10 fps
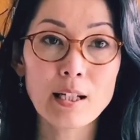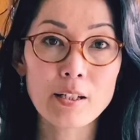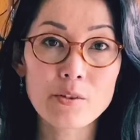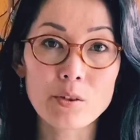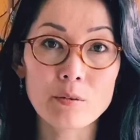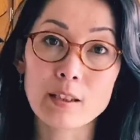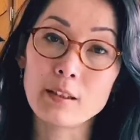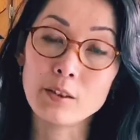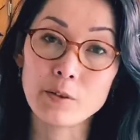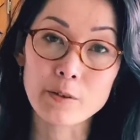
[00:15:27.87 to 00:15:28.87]
action
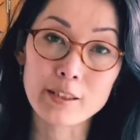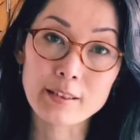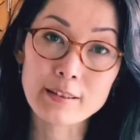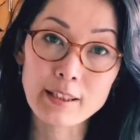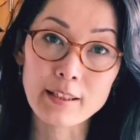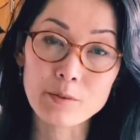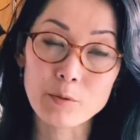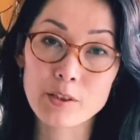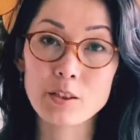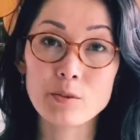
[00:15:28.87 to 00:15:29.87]
that you already did,
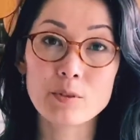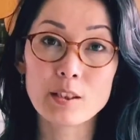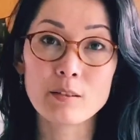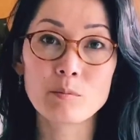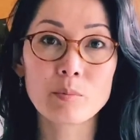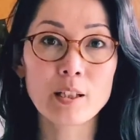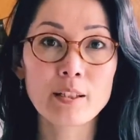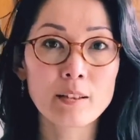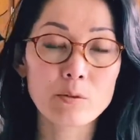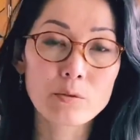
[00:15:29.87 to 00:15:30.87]
which you didn't buy
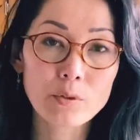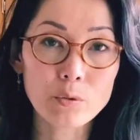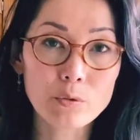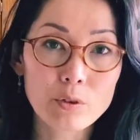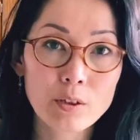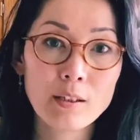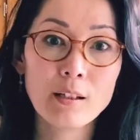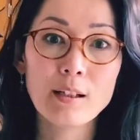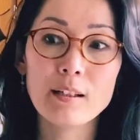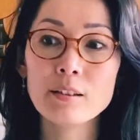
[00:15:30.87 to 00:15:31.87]
enough food.
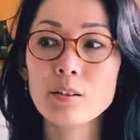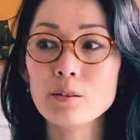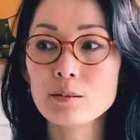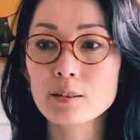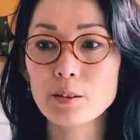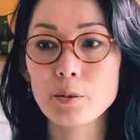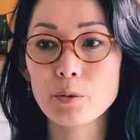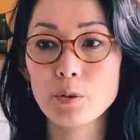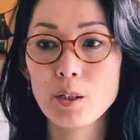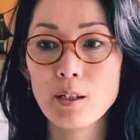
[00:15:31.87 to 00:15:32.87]
And
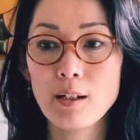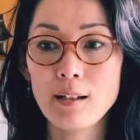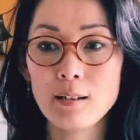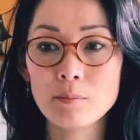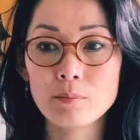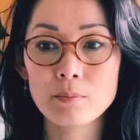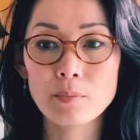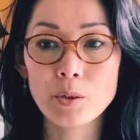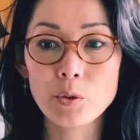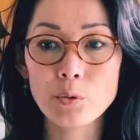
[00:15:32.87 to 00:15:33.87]
also,
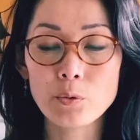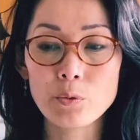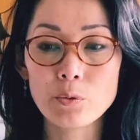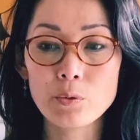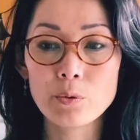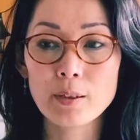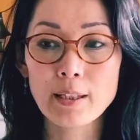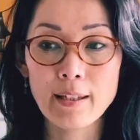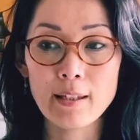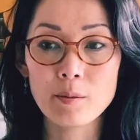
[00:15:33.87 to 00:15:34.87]
you
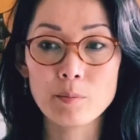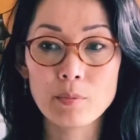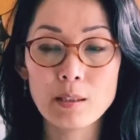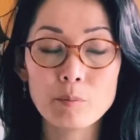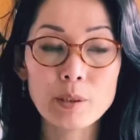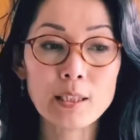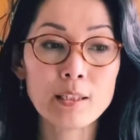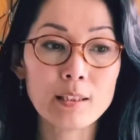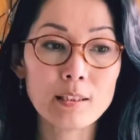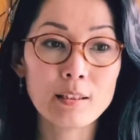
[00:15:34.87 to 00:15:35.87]
can
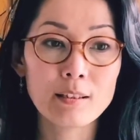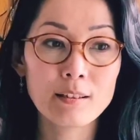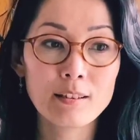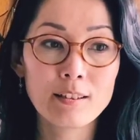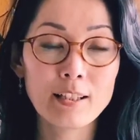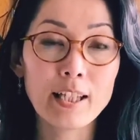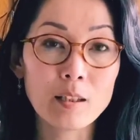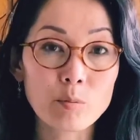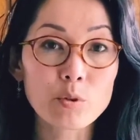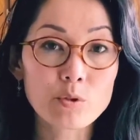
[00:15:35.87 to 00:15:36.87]
be
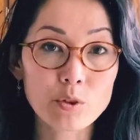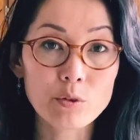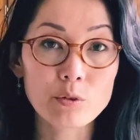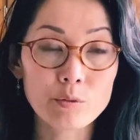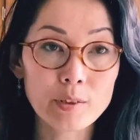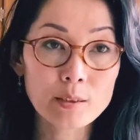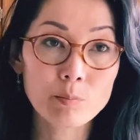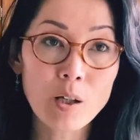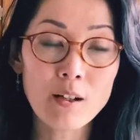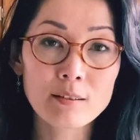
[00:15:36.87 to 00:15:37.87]
able to
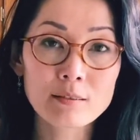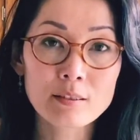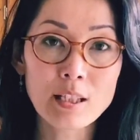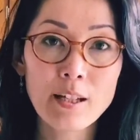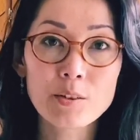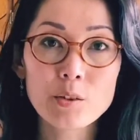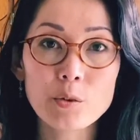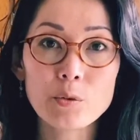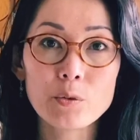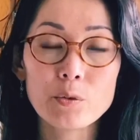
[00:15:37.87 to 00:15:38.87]
respond
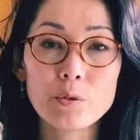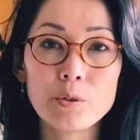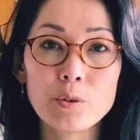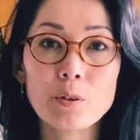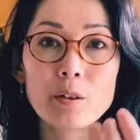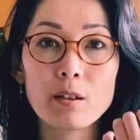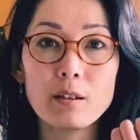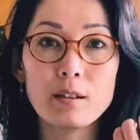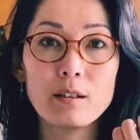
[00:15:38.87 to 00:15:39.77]
to your